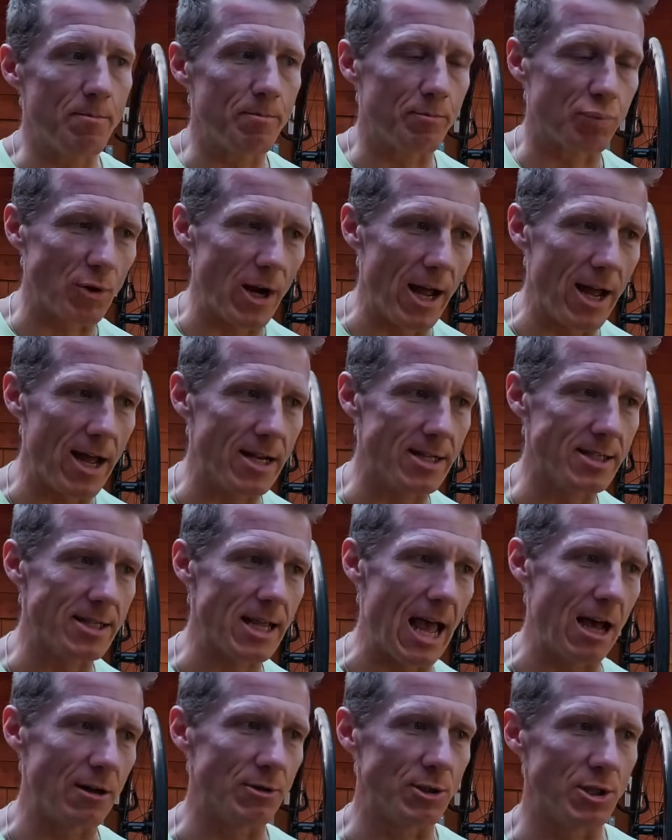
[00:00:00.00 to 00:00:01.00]
brands
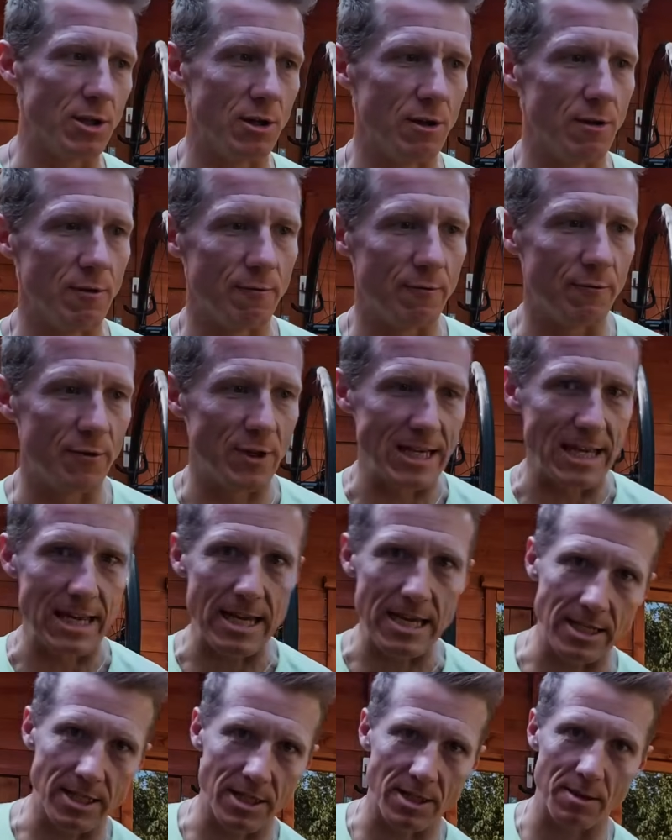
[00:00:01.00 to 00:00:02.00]
out of the
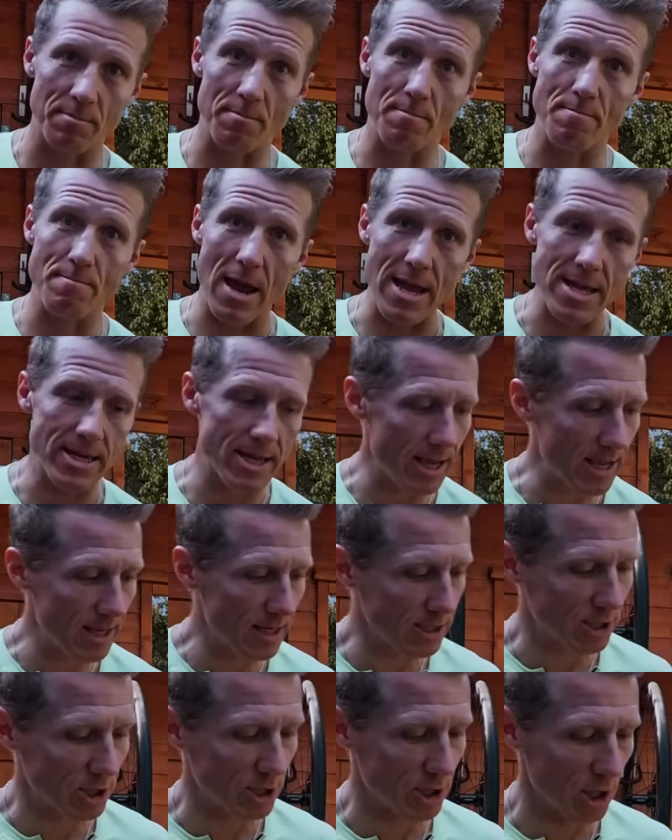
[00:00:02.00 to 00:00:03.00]
East
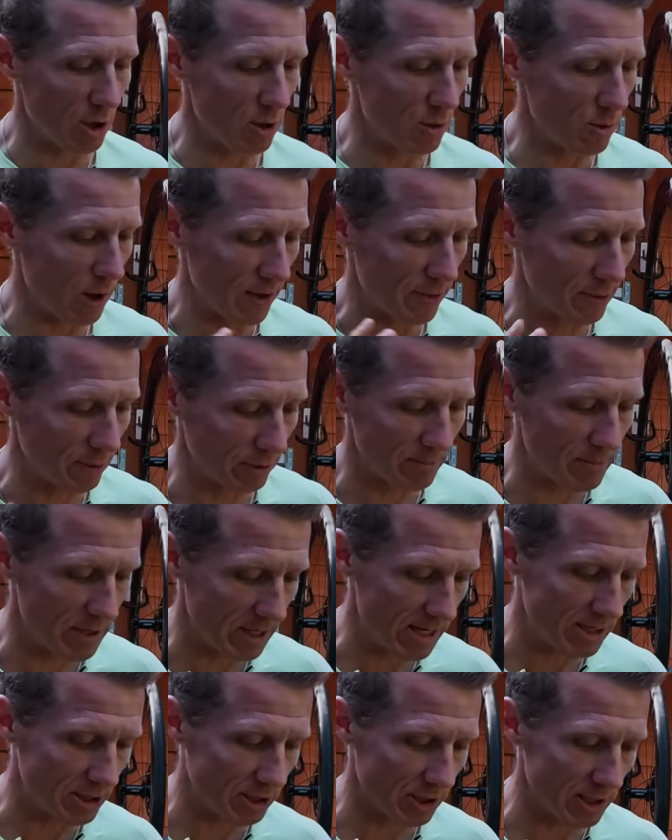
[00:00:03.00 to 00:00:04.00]
making, so I thought it'd be an
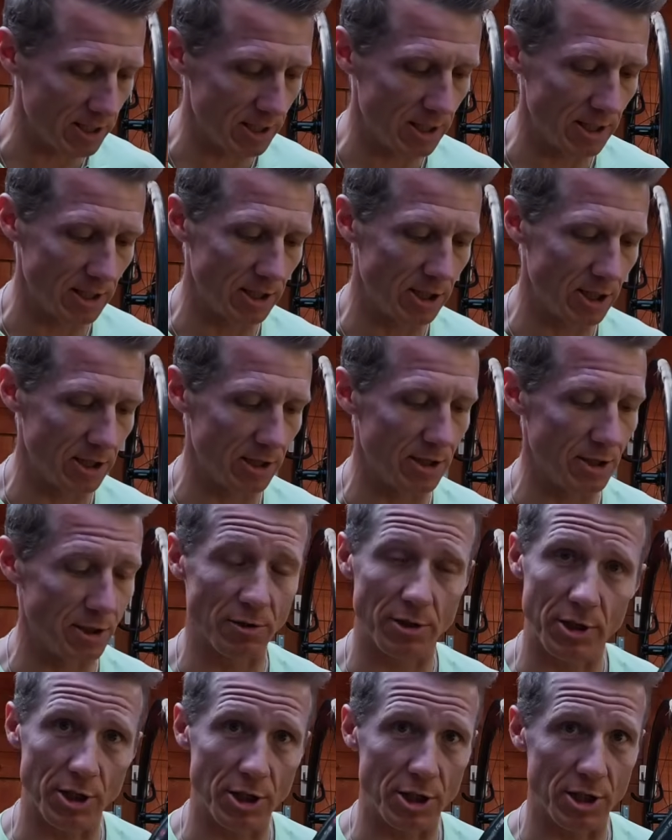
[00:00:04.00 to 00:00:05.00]
interesting chance, or a
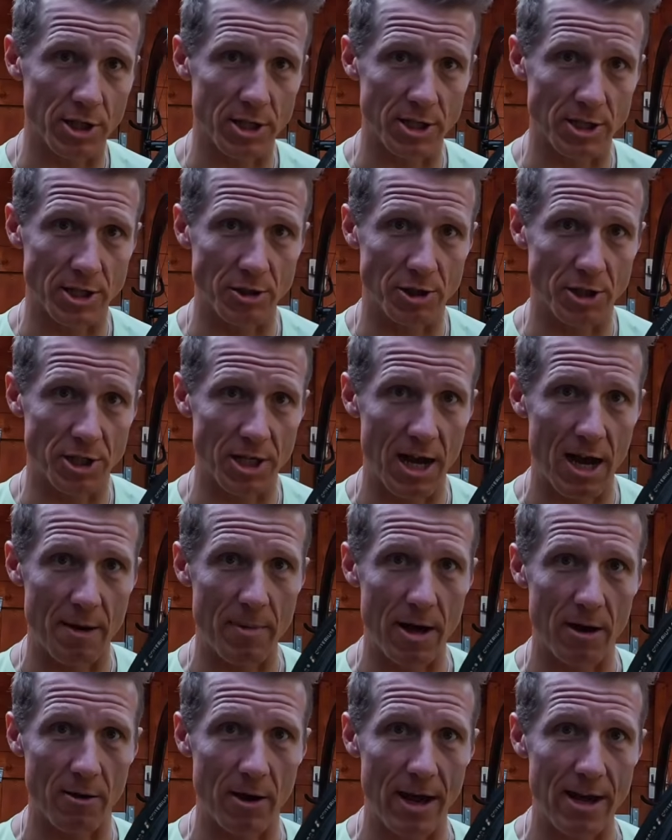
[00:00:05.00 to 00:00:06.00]
good chance, to chat
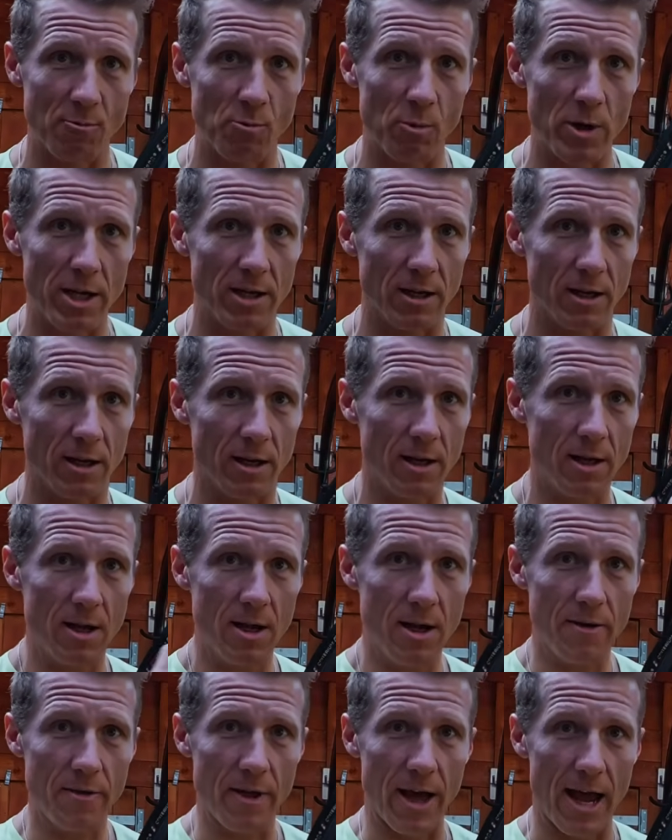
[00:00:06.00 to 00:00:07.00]
about a wheel
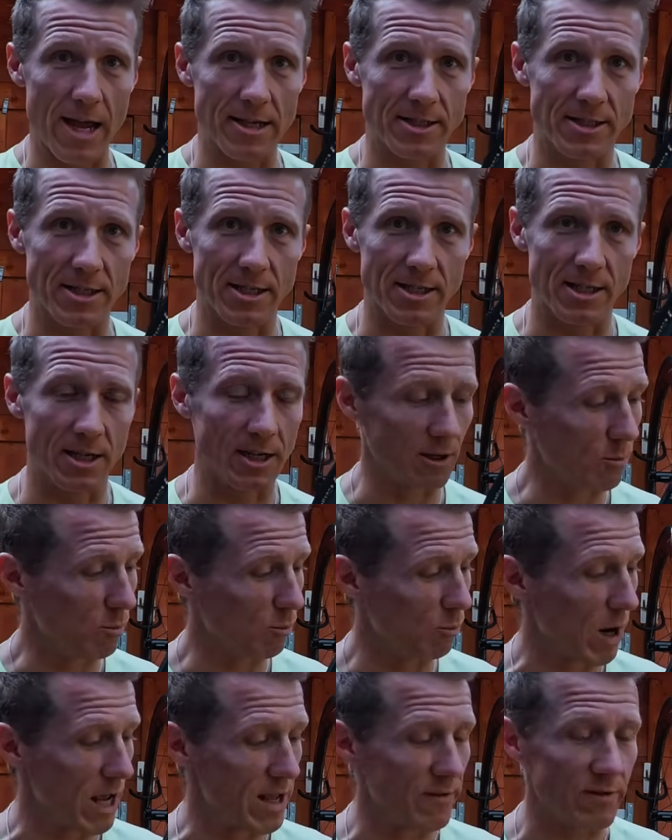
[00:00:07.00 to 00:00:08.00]
that has this like
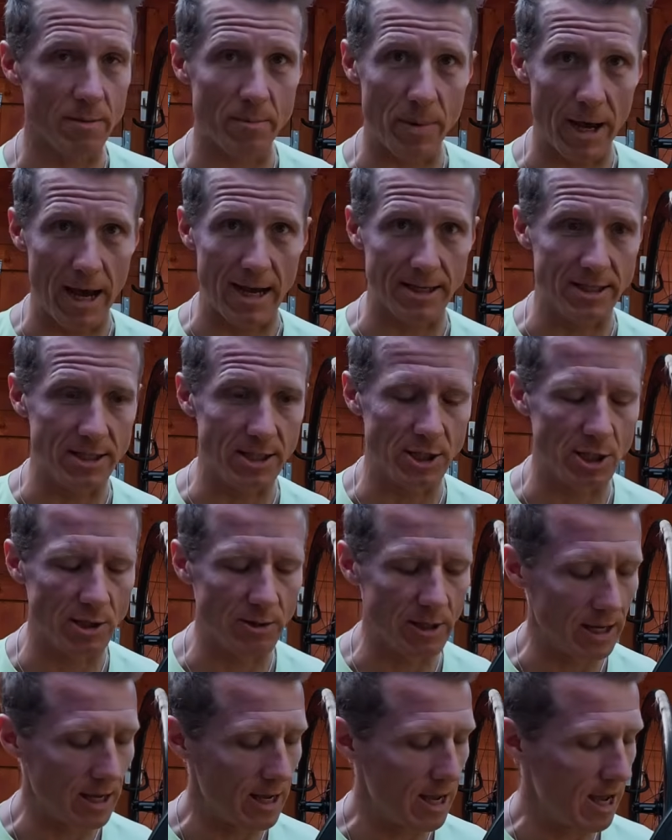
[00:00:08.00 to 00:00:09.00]
wavy pattern to
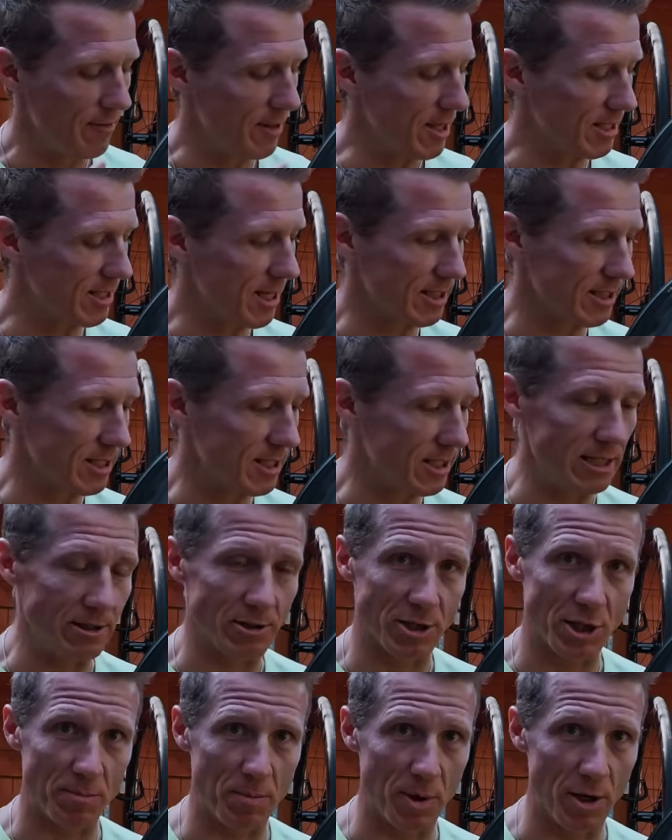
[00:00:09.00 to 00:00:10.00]
it. This has steel
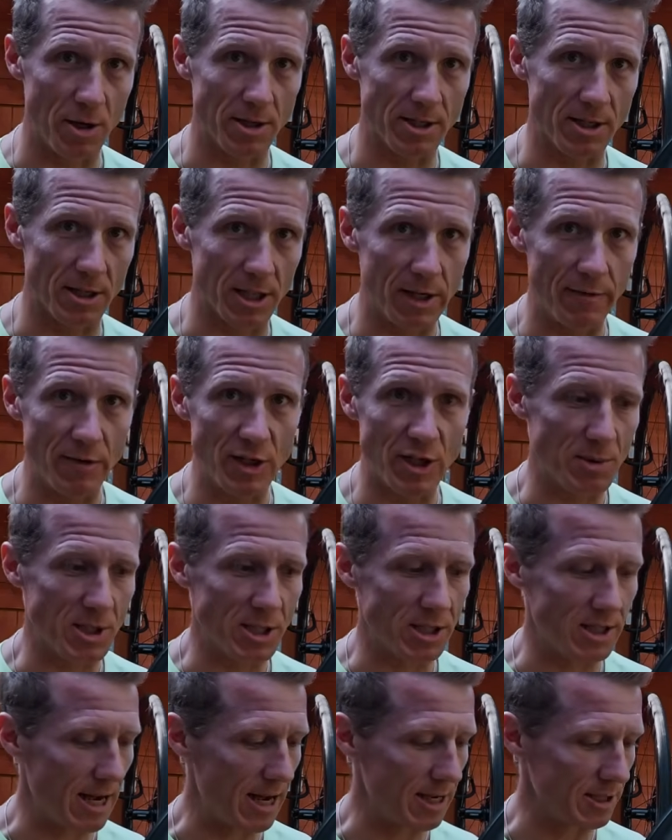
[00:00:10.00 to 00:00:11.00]
spokes, and I'll give you some
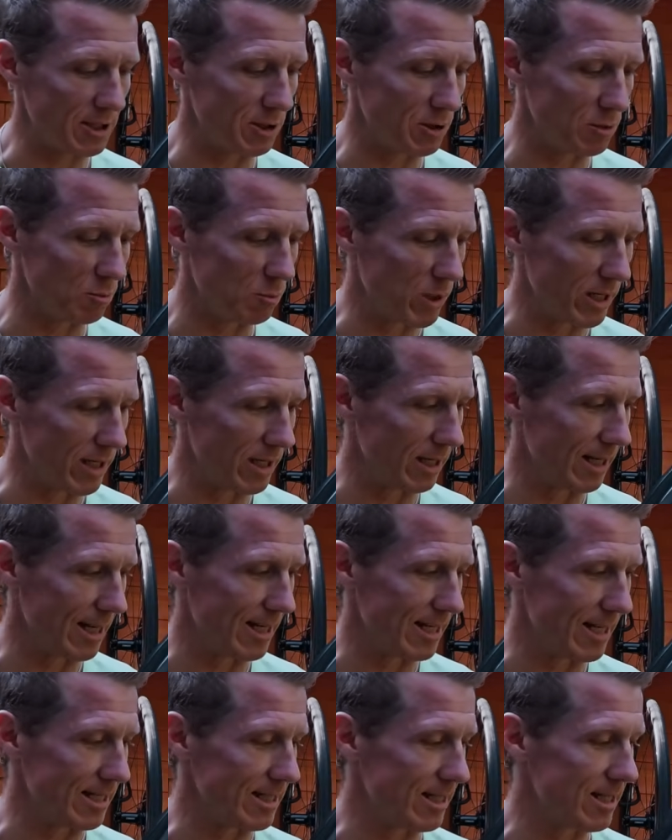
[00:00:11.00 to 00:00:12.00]
stats on the wheel in
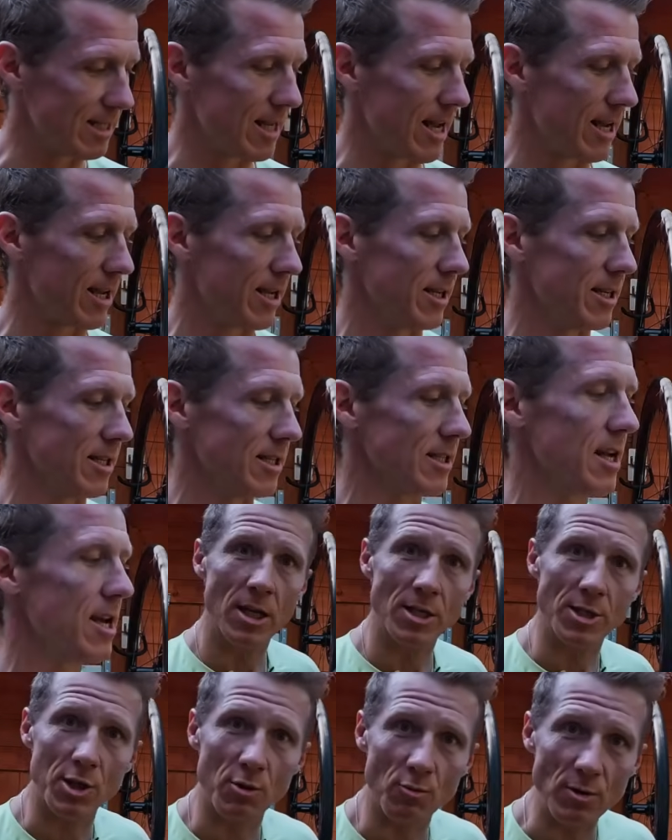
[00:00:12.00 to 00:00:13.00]
a second.
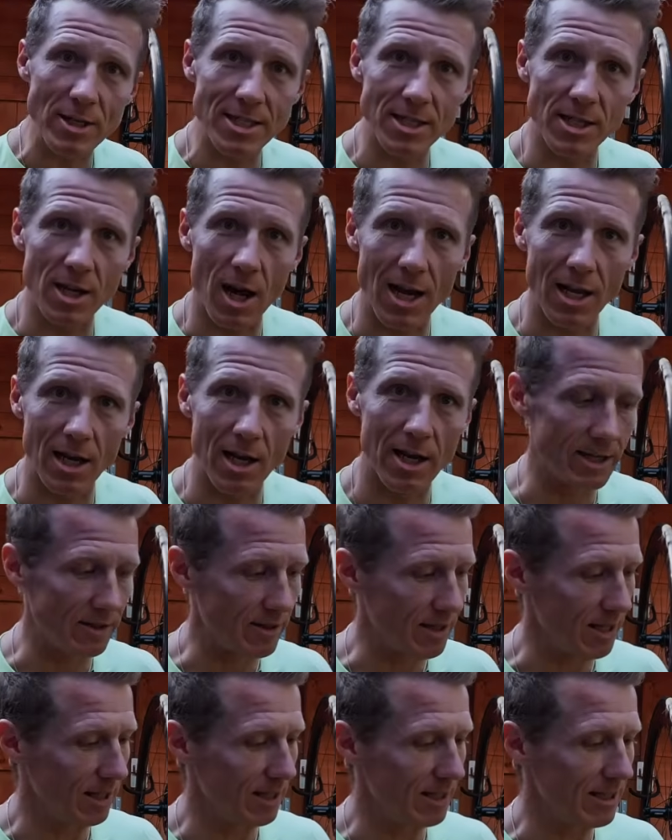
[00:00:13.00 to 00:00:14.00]
So the reason I like
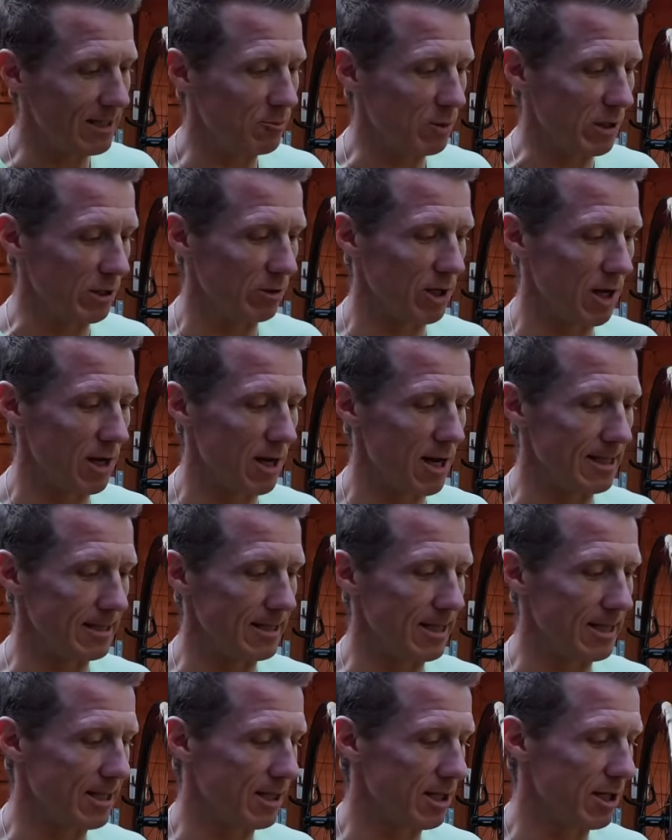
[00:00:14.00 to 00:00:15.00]
the Elite wheel, guys,
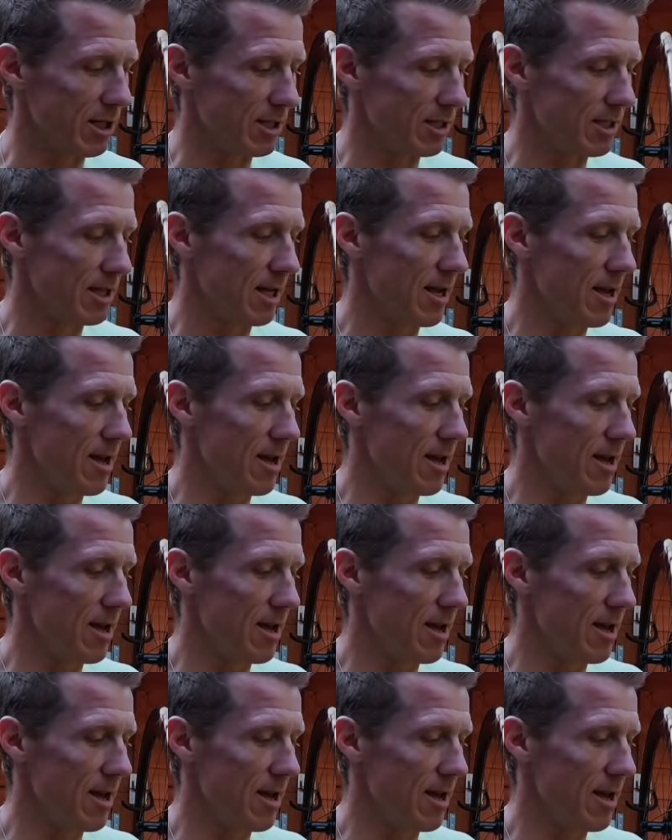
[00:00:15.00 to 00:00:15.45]
is because